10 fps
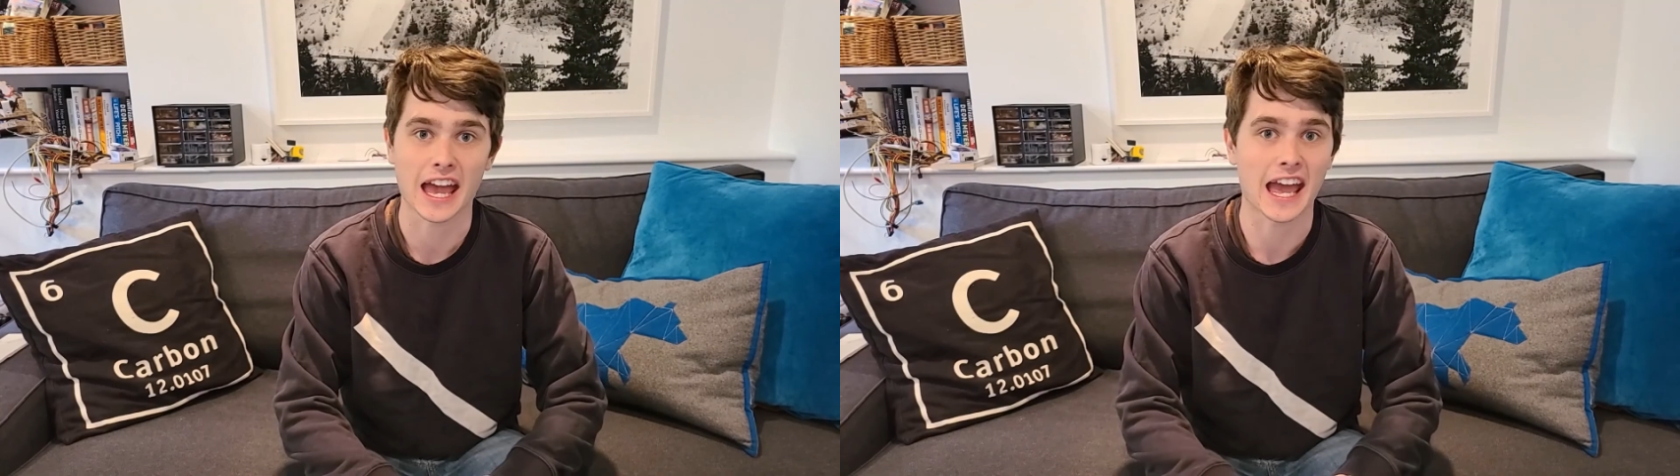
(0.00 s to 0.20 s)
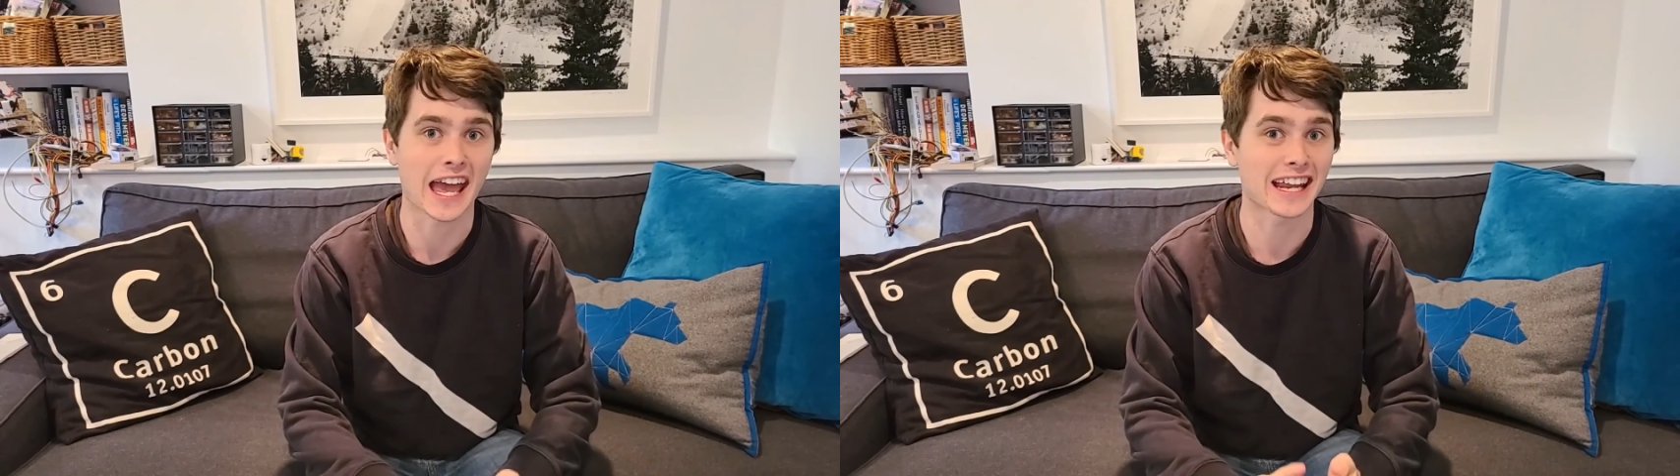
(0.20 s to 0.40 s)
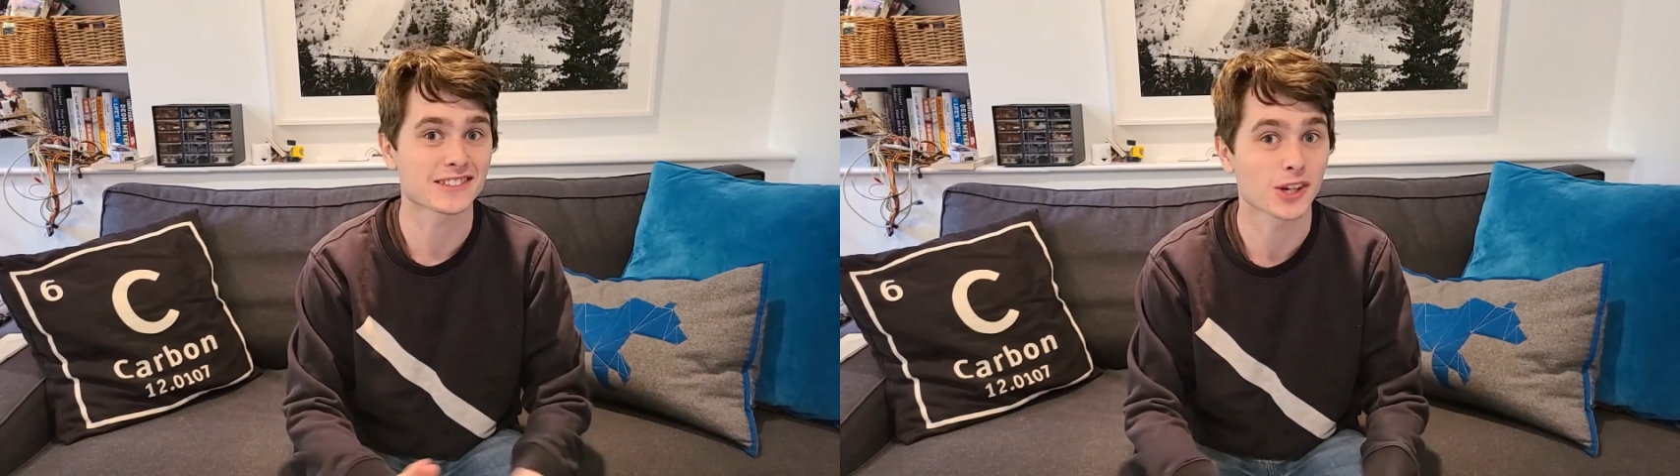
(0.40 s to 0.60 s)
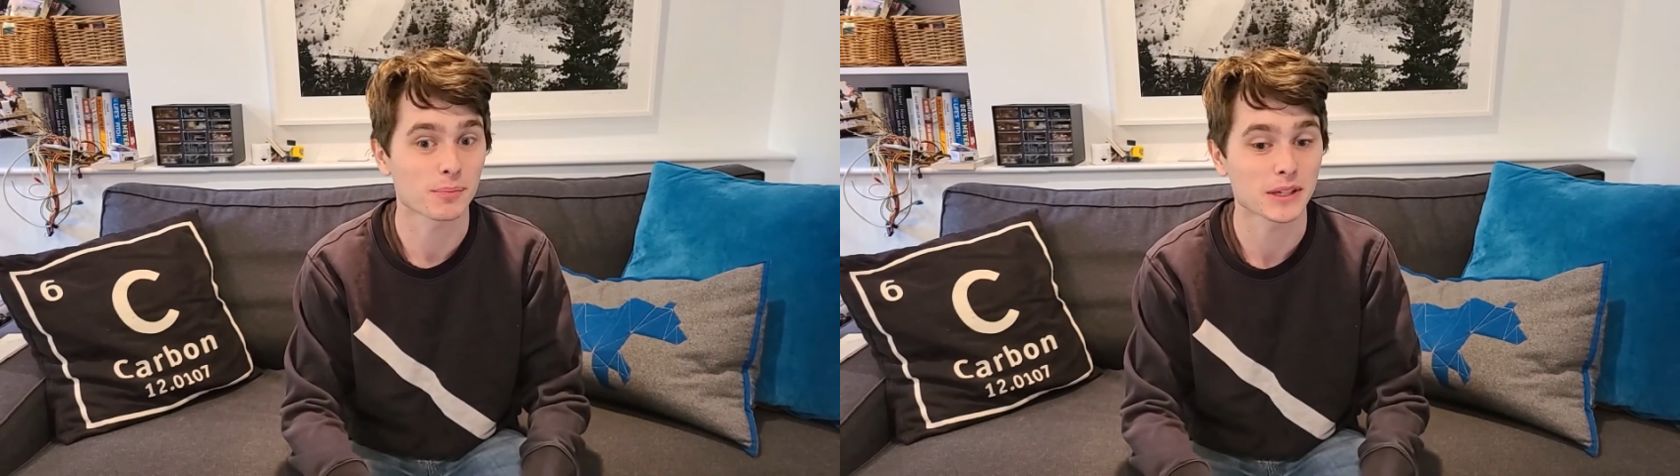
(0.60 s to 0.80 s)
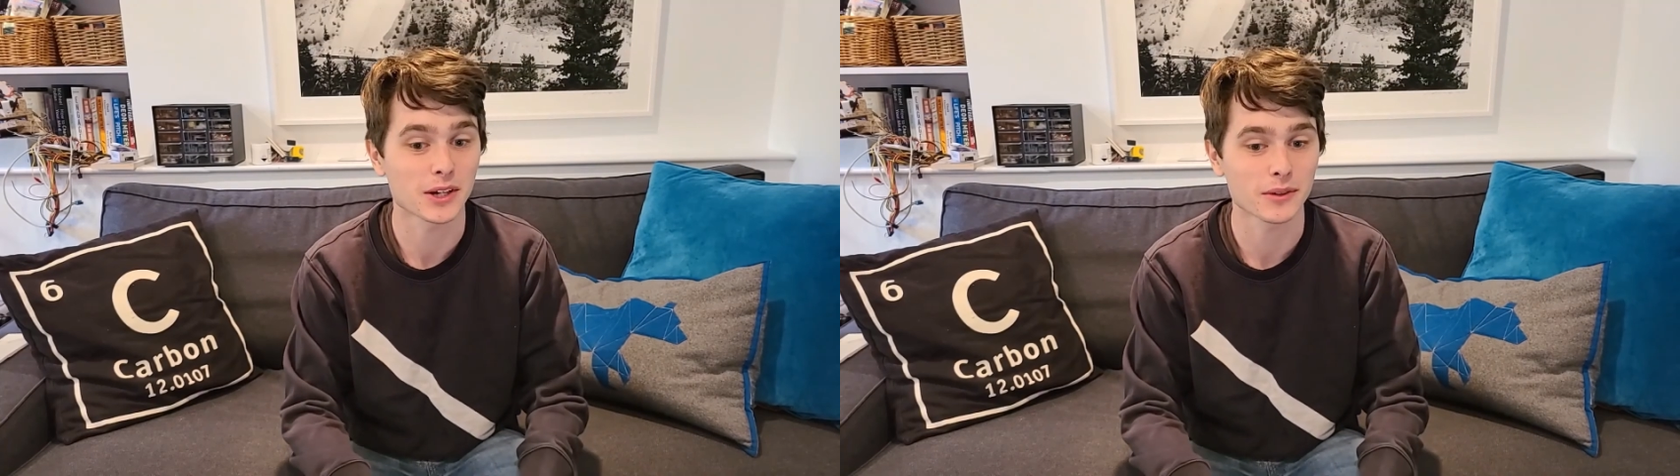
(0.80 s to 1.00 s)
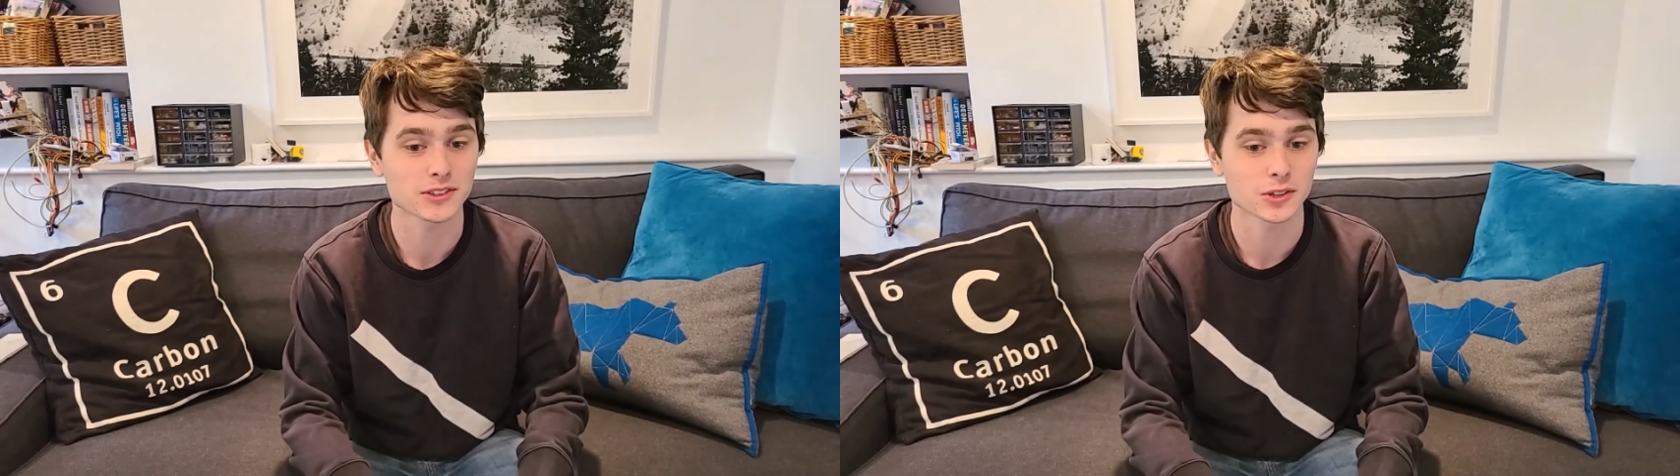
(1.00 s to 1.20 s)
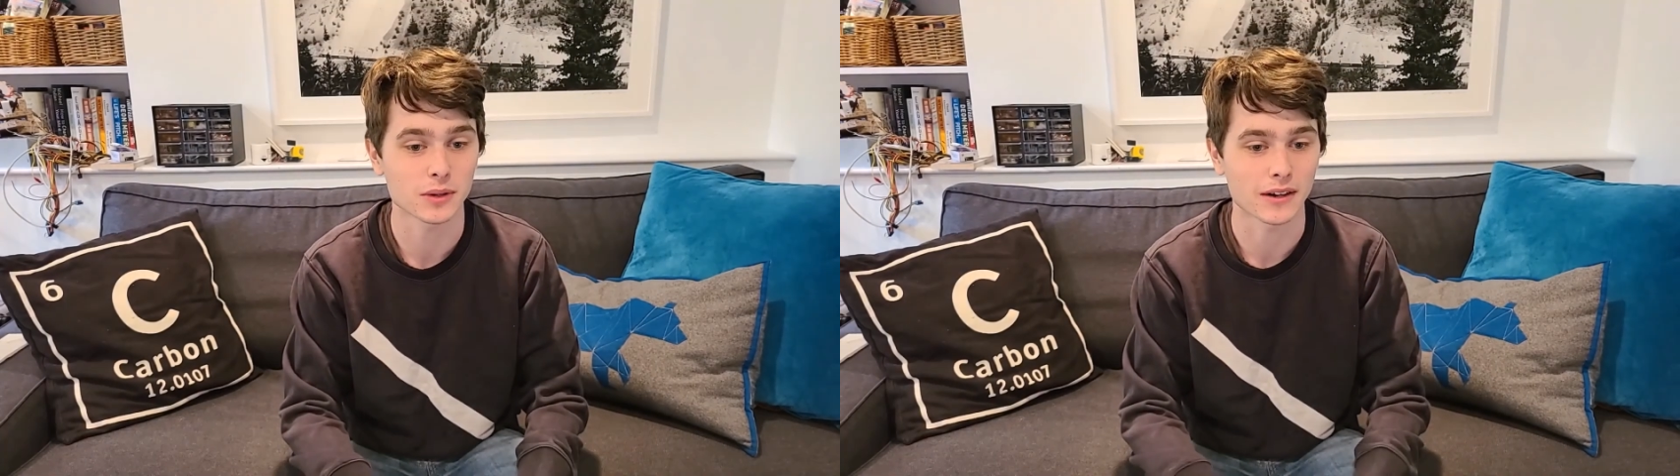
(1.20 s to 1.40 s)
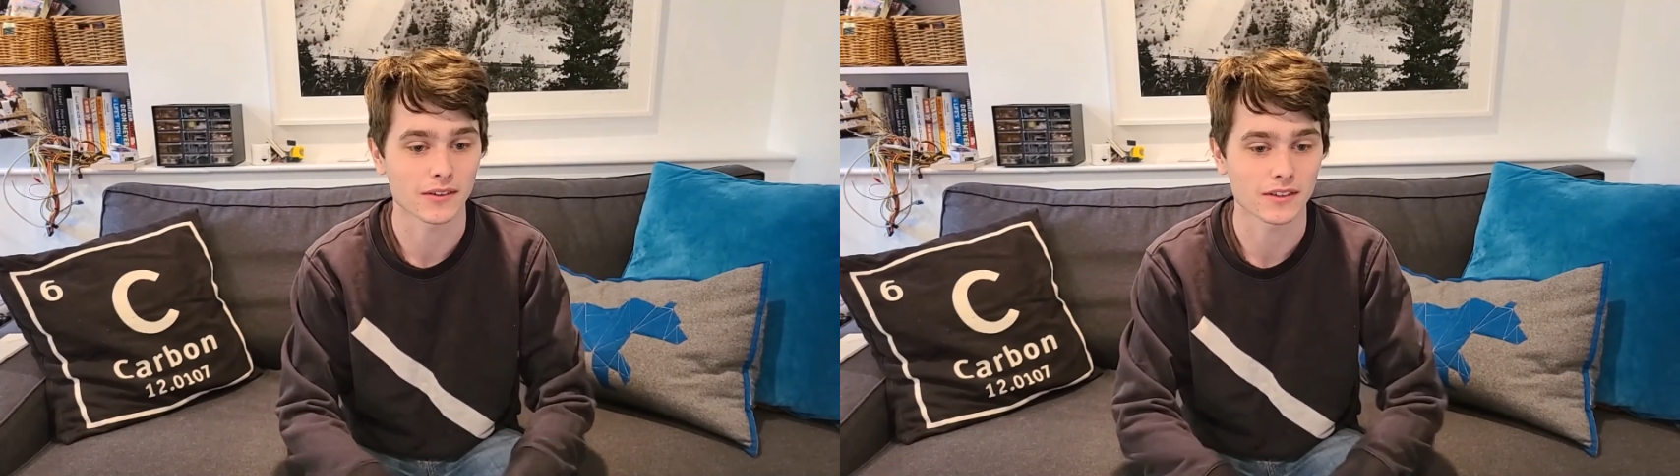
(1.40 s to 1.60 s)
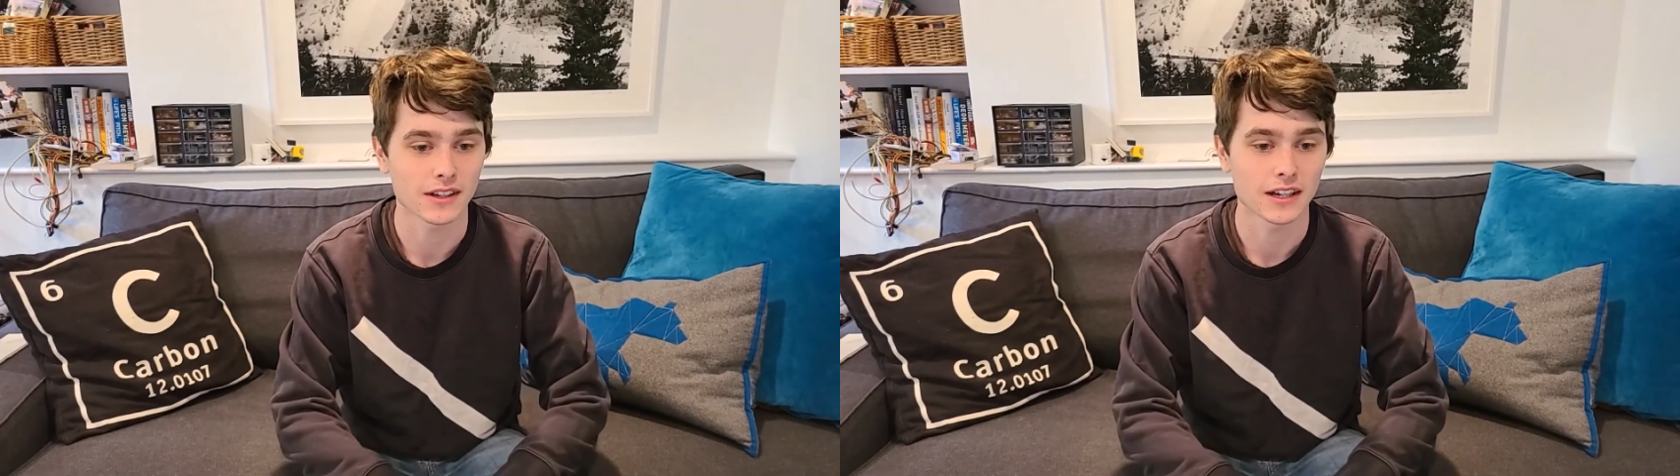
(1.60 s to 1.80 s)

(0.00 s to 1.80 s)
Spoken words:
and it's not been going so well.